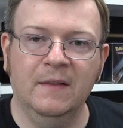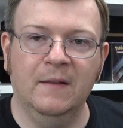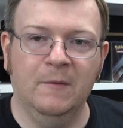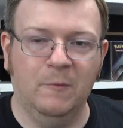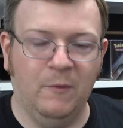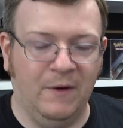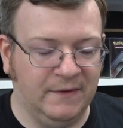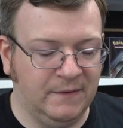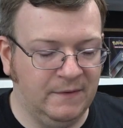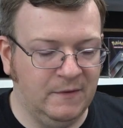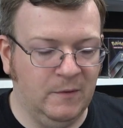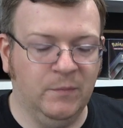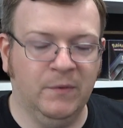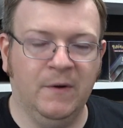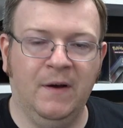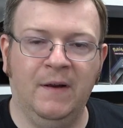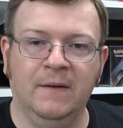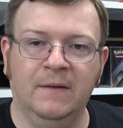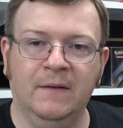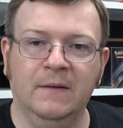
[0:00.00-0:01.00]
why sealed
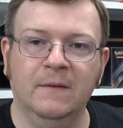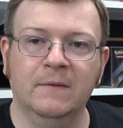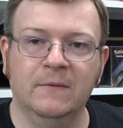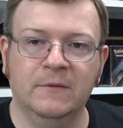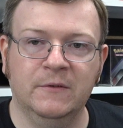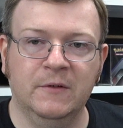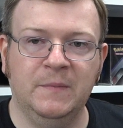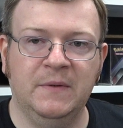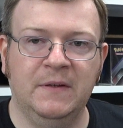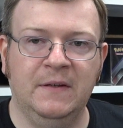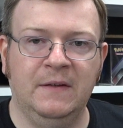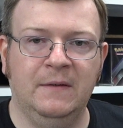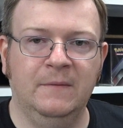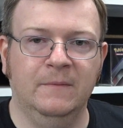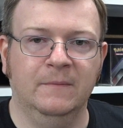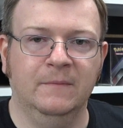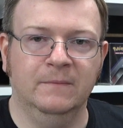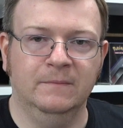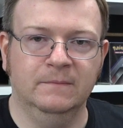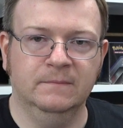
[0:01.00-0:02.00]
product should be
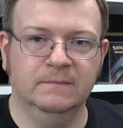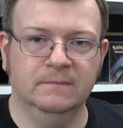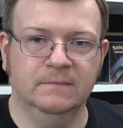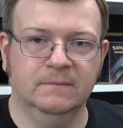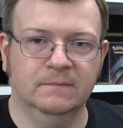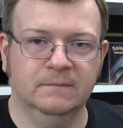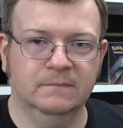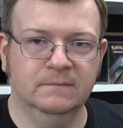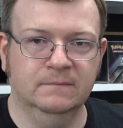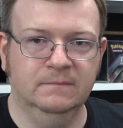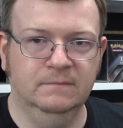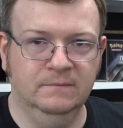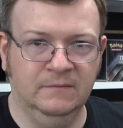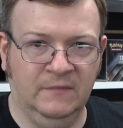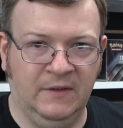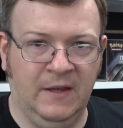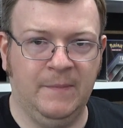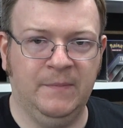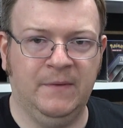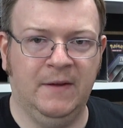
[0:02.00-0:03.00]

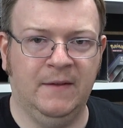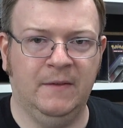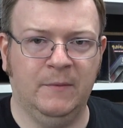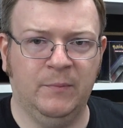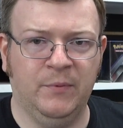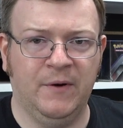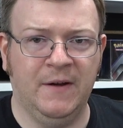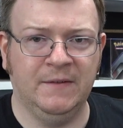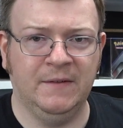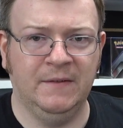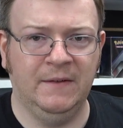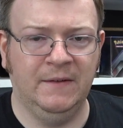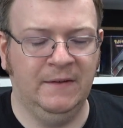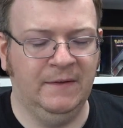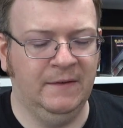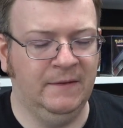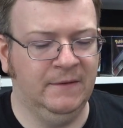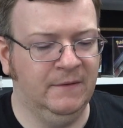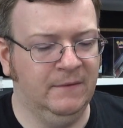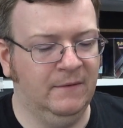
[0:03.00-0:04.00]
kept at the price that it
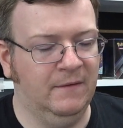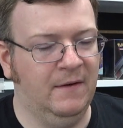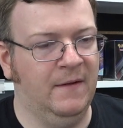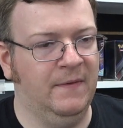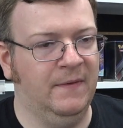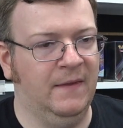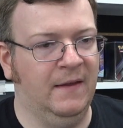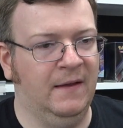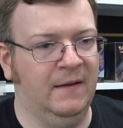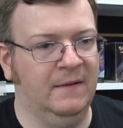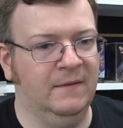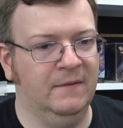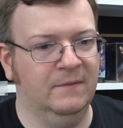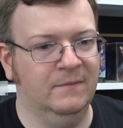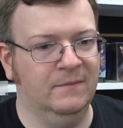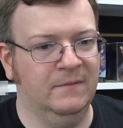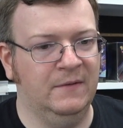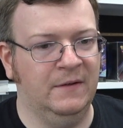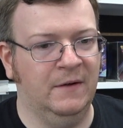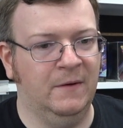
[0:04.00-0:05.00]
is, and that
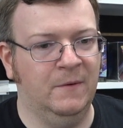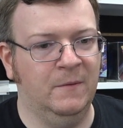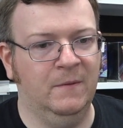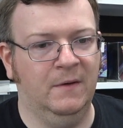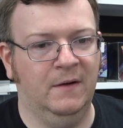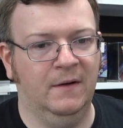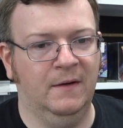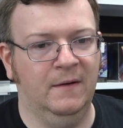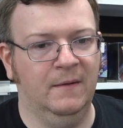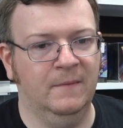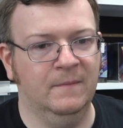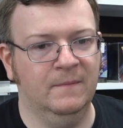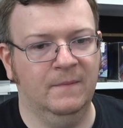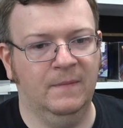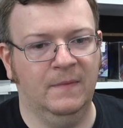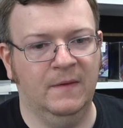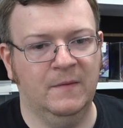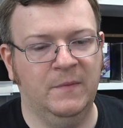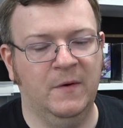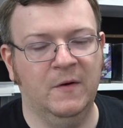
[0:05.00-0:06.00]

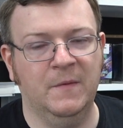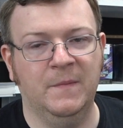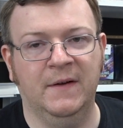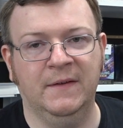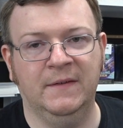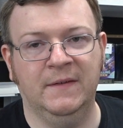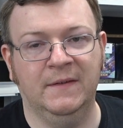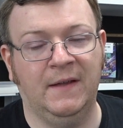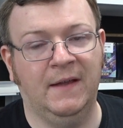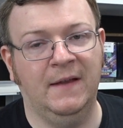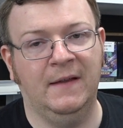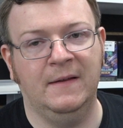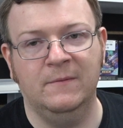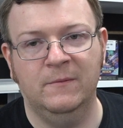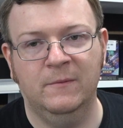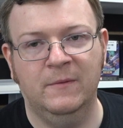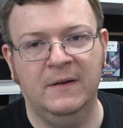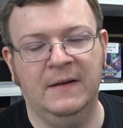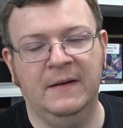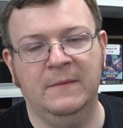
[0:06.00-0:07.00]
Pokemon says, hey,
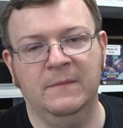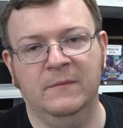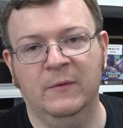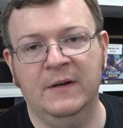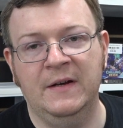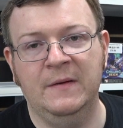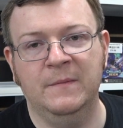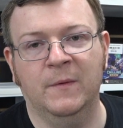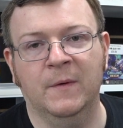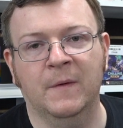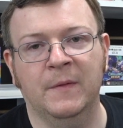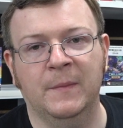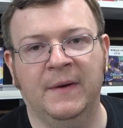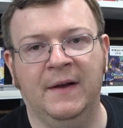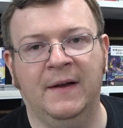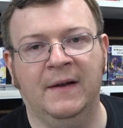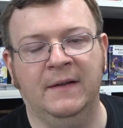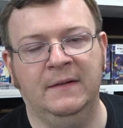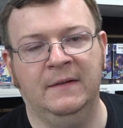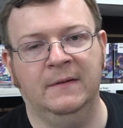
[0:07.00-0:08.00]
we need more of the
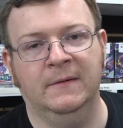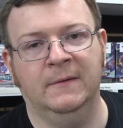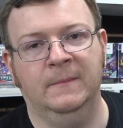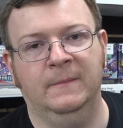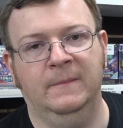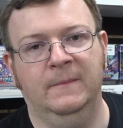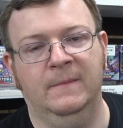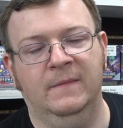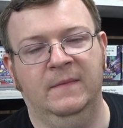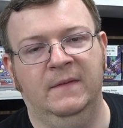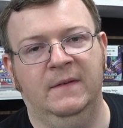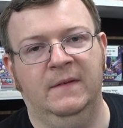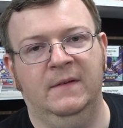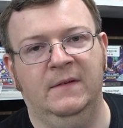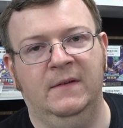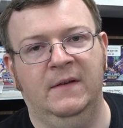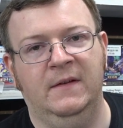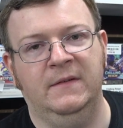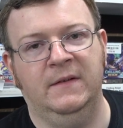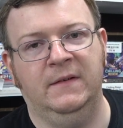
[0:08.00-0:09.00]
pie here,
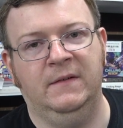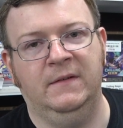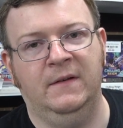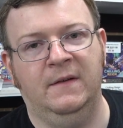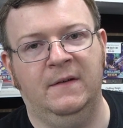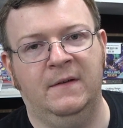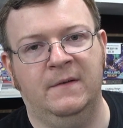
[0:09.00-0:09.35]
and just